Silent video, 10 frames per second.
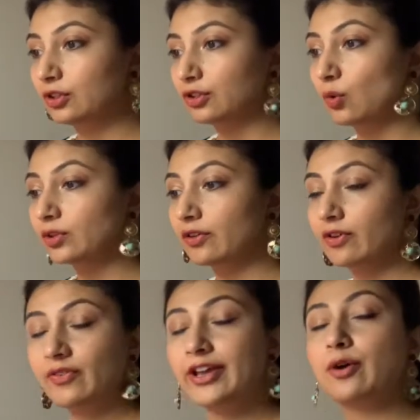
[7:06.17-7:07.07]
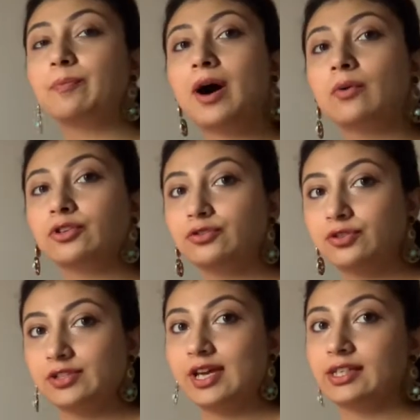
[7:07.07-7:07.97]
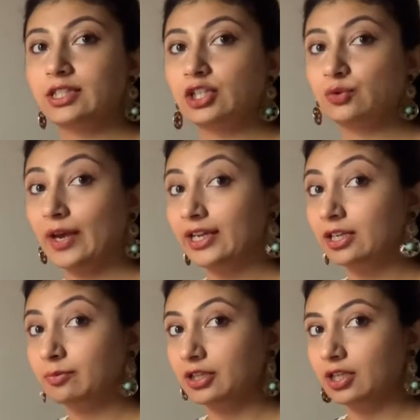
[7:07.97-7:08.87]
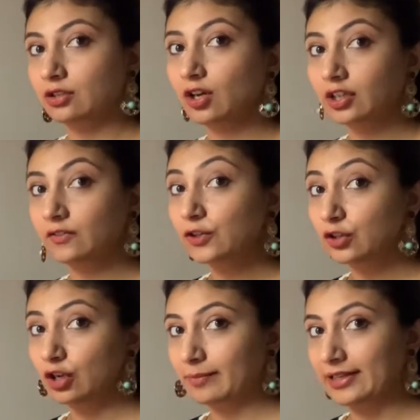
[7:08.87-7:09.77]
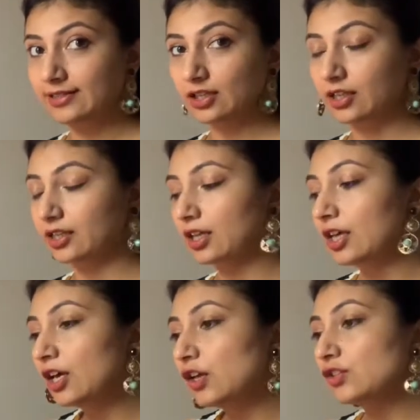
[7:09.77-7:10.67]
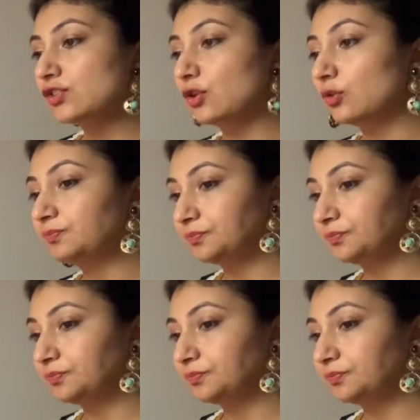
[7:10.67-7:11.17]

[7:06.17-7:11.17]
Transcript: Don't give away your power to society, to anybody, not even to your masculine. So